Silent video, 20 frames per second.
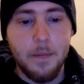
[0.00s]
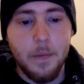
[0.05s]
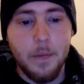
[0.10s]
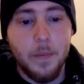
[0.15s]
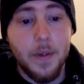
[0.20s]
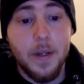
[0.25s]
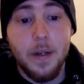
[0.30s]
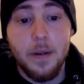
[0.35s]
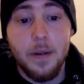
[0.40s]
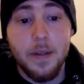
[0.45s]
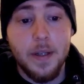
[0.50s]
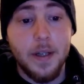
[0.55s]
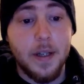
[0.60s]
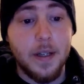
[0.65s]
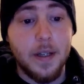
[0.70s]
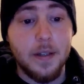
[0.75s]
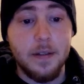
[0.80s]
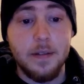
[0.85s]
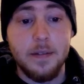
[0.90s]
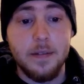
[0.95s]
I mean, we know that
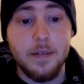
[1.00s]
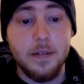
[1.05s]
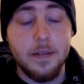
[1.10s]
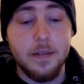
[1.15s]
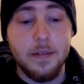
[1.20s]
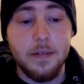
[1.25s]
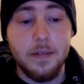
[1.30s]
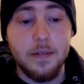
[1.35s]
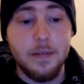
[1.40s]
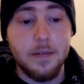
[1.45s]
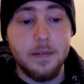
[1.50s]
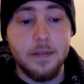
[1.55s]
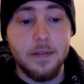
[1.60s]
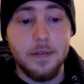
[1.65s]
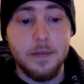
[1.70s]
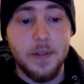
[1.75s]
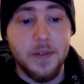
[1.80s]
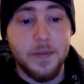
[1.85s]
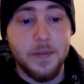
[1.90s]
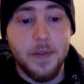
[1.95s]
it can
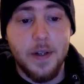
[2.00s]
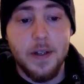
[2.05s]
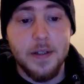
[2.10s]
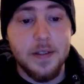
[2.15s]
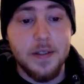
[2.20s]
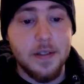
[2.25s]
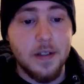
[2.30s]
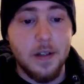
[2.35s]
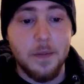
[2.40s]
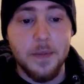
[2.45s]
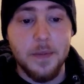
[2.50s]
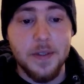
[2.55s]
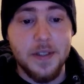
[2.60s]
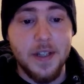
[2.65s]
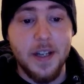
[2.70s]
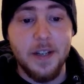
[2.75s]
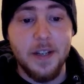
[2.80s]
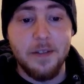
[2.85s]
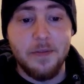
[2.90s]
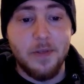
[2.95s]
reverse
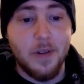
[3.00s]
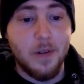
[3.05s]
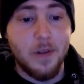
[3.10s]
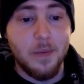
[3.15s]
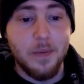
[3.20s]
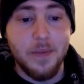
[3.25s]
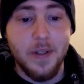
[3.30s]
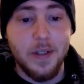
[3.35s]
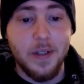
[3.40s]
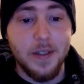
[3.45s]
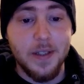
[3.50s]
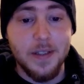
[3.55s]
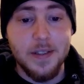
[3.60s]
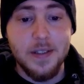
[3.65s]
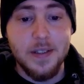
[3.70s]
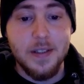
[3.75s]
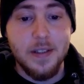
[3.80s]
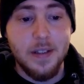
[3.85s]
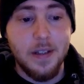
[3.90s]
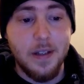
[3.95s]
almost any form of
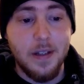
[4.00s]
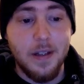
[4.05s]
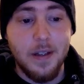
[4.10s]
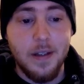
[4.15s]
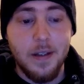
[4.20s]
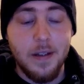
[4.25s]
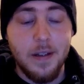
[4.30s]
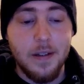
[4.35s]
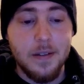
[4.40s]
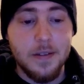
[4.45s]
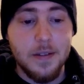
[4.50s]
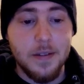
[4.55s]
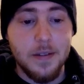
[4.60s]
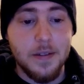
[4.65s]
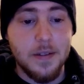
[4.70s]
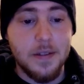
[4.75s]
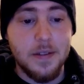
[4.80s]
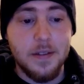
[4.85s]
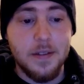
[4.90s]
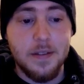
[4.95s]
illness
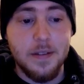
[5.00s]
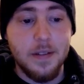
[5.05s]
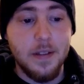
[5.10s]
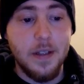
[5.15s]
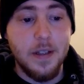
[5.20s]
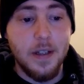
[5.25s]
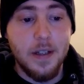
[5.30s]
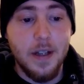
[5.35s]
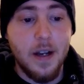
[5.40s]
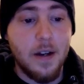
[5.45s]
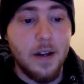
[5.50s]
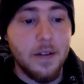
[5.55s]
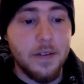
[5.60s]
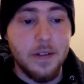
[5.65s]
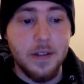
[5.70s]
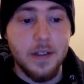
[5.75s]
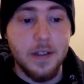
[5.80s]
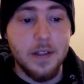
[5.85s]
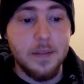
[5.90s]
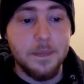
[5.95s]
to just eat
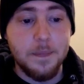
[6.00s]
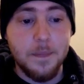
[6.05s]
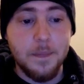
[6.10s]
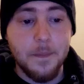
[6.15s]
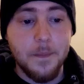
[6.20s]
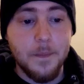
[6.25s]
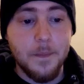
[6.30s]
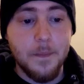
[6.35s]
healthily.